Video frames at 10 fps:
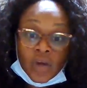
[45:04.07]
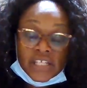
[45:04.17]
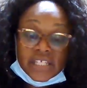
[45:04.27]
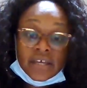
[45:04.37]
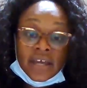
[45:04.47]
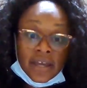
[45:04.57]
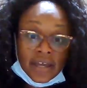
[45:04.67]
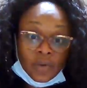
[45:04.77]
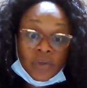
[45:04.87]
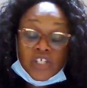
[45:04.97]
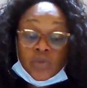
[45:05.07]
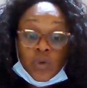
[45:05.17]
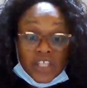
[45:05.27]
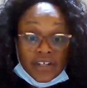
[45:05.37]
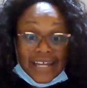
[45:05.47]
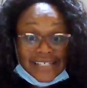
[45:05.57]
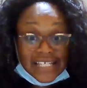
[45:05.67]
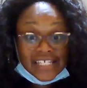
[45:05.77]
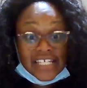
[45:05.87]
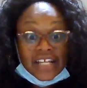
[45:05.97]
wants, which is what the United
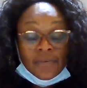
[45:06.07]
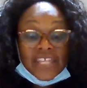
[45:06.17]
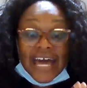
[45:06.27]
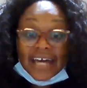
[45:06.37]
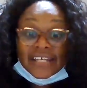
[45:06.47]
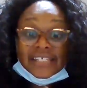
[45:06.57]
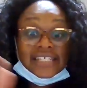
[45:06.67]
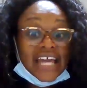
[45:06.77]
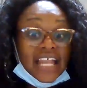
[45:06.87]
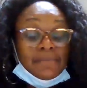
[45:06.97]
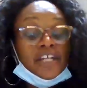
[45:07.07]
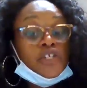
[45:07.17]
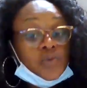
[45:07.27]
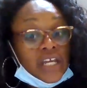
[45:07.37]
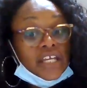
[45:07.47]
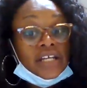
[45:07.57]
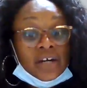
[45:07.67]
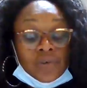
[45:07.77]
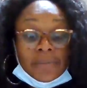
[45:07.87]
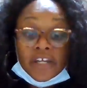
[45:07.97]
States is dealing with. How does the Taliban treat
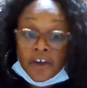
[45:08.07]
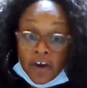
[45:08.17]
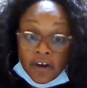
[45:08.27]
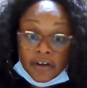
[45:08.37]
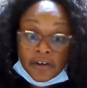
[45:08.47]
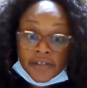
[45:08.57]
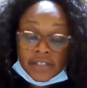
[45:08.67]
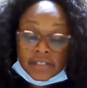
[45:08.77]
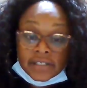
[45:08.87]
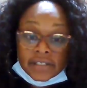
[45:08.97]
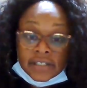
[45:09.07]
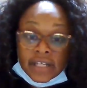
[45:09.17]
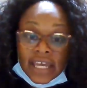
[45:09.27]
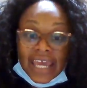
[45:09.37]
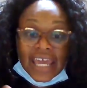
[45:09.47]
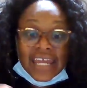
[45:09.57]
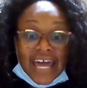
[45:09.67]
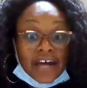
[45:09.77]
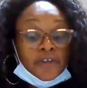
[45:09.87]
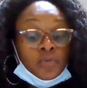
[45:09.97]
young women and girls? And
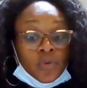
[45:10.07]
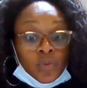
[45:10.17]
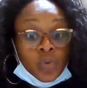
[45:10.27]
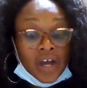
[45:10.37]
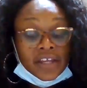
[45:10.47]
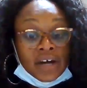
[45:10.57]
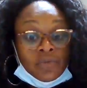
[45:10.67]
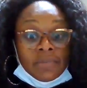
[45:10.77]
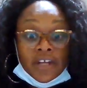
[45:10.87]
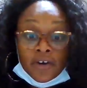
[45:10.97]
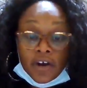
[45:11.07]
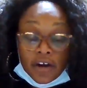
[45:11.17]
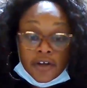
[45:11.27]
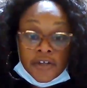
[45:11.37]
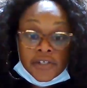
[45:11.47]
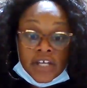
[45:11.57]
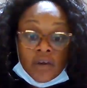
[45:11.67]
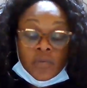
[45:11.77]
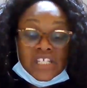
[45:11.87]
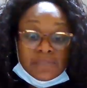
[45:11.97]
how do young women and girls
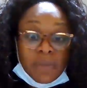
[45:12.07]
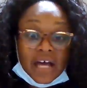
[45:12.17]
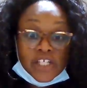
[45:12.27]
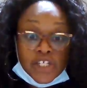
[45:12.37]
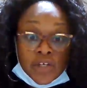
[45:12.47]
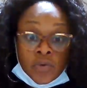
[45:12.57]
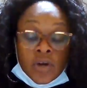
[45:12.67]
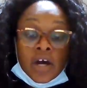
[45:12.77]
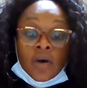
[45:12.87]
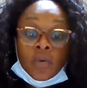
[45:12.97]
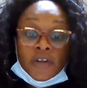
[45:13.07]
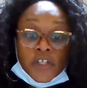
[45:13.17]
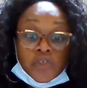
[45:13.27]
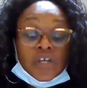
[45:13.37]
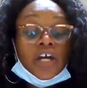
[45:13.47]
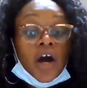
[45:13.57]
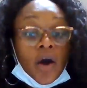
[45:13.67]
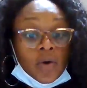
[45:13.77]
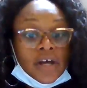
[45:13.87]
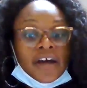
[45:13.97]
respond to what the strict
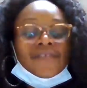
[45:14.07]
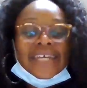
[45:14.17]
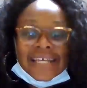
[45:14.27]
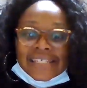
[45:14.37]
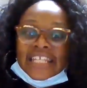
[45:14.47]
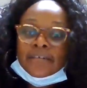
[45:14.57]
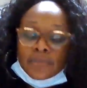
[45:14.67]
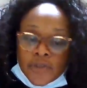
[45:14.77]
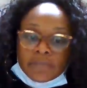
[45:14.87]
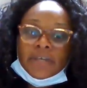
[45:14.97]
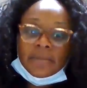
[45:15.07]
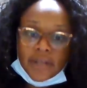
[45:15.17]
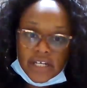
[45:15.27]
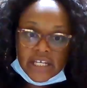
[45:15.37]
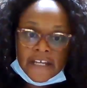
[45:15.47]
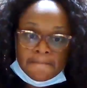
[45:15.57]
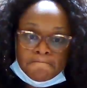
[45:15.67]
code of is in the Muslim community?